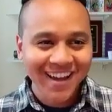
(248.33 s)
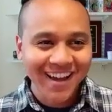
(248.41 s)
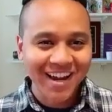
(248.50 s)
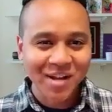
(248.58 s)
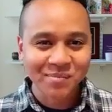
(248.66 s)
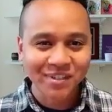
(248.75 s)

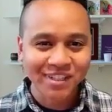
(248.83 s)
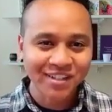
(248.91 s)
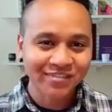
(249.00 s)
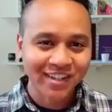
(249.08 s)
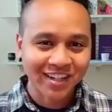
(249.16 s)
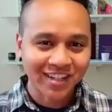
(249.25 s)
And I
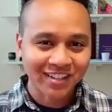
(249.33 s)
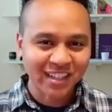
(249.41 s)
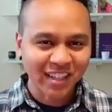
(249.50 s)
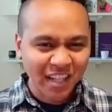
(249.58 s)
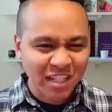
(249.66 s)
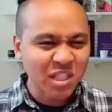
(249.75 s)
believe the
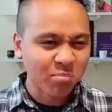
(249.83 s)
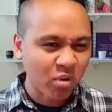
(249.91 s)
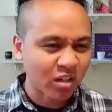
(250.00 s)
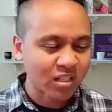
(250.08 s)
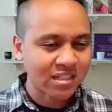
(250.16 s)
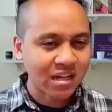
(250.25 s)
licensed
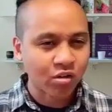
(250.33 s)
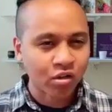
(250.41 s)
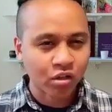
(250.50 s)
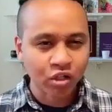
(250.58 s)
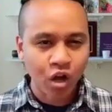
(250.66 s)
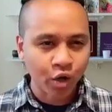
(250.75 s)
product is now
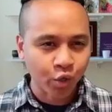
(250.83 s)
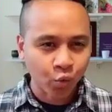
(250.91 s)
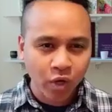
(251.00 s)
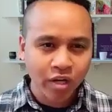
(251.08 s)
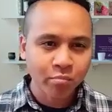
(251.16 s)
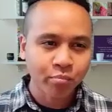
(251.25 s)
called Auto1,